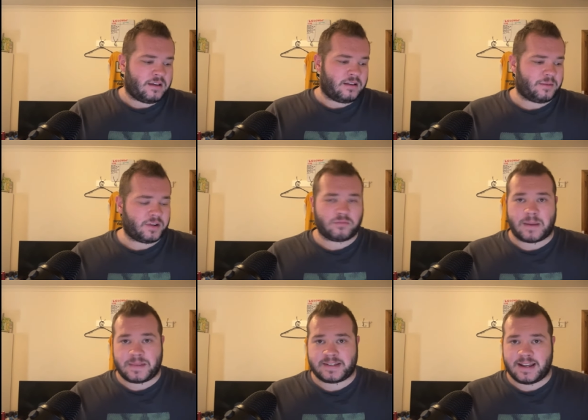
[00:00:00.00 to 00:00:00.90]
I'm going to
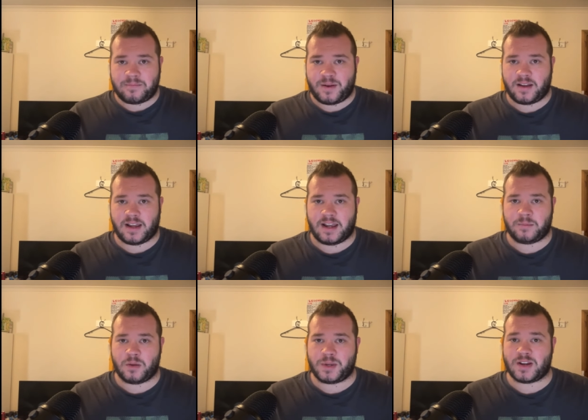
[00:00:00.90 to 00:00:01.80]
wrap this up.
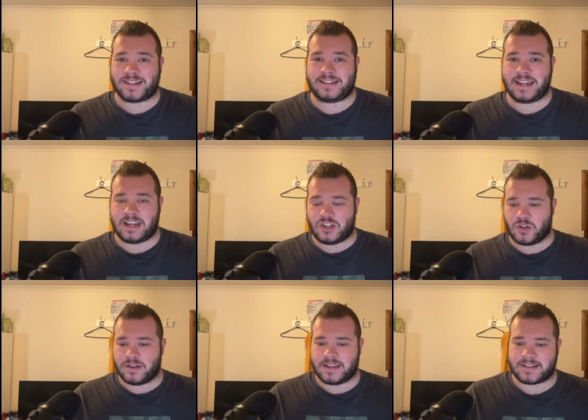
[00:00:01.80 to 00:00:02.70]
Hope you guys did
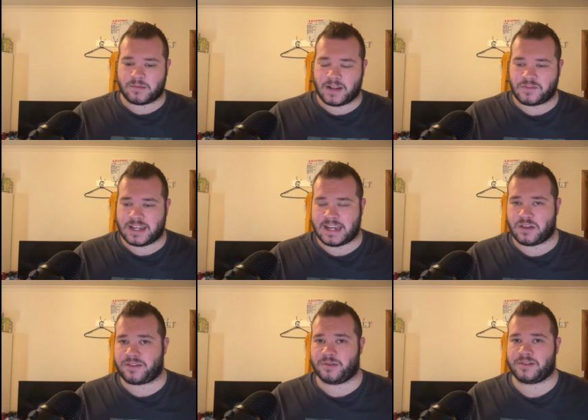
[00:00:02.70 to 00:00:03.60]
enjoy this. I'd love to hear
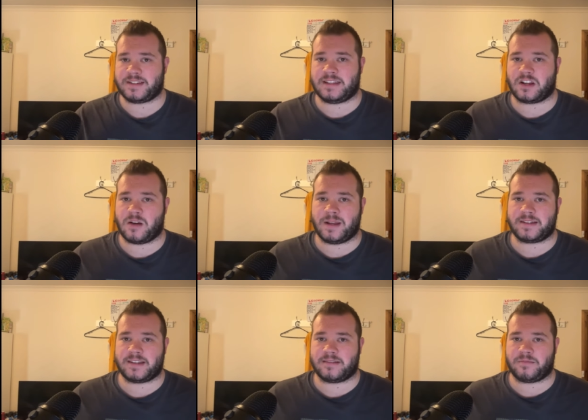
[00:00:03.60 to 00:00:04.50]
your thoughts in the
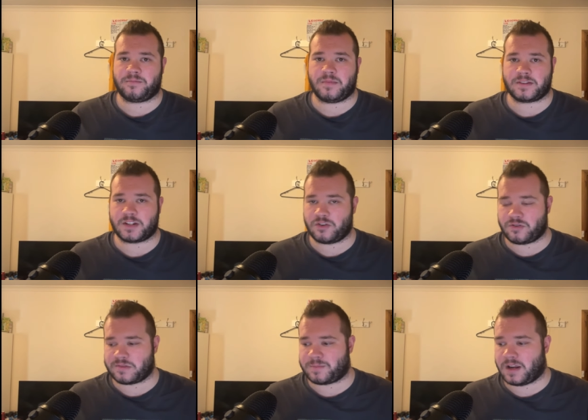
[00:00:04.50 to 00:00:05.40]
comments and
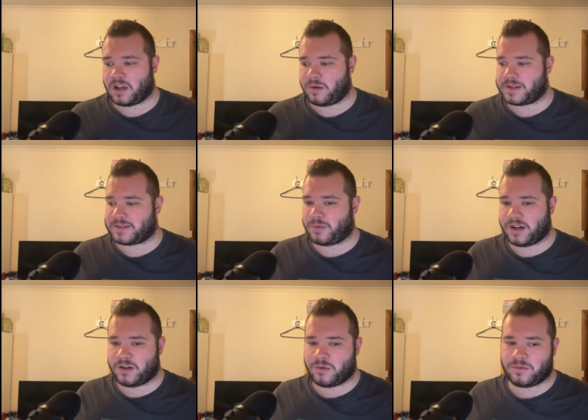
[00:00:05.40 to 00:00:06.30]
socials below as
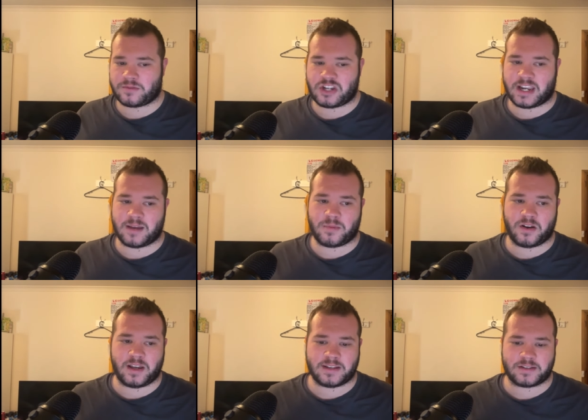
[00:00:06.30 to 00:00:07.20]
well. Check out
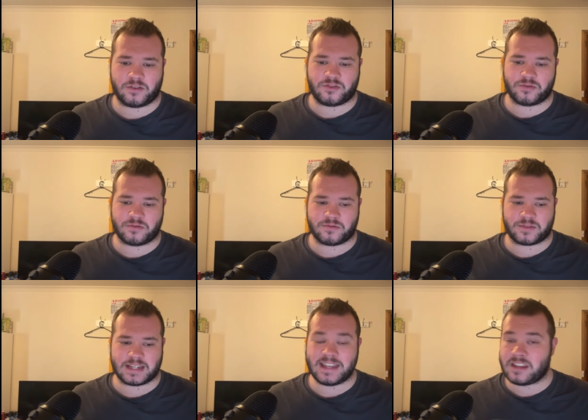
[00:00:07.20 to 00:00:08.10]
my
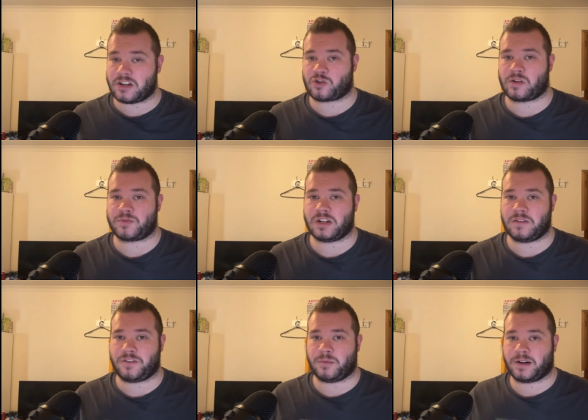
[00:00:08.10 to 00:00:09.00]
socials in the description
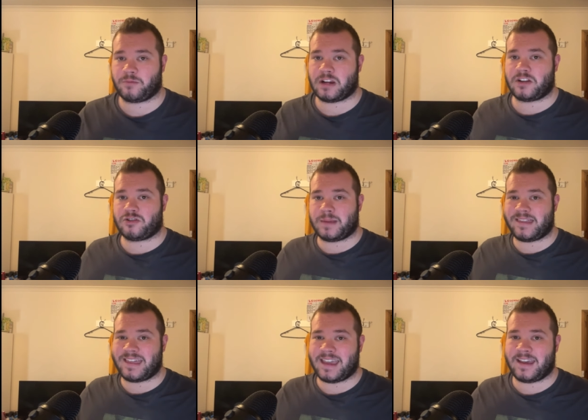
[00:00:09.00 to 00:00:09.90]
if you want to reach me
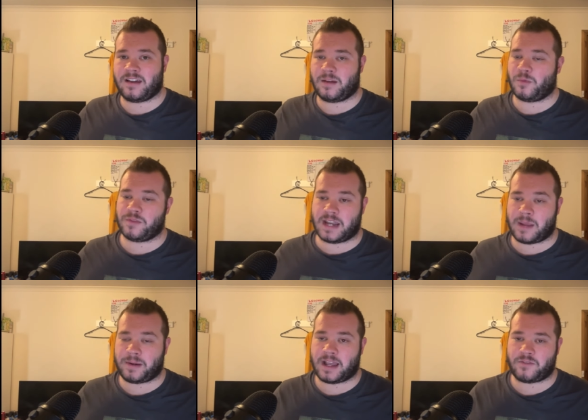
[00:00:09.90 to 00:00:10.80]
there. I'm more than
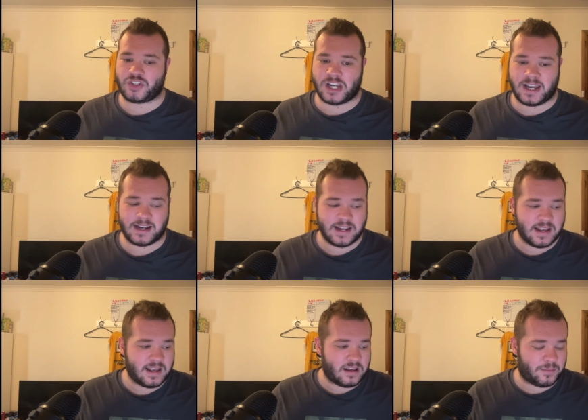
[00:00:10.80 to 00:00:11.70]
happy to have a chat
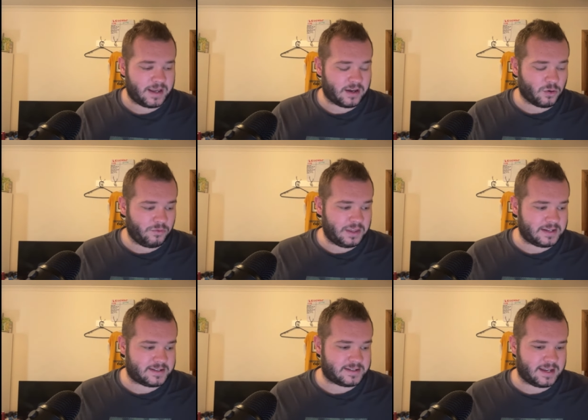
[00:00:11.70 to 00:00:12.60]
about all this.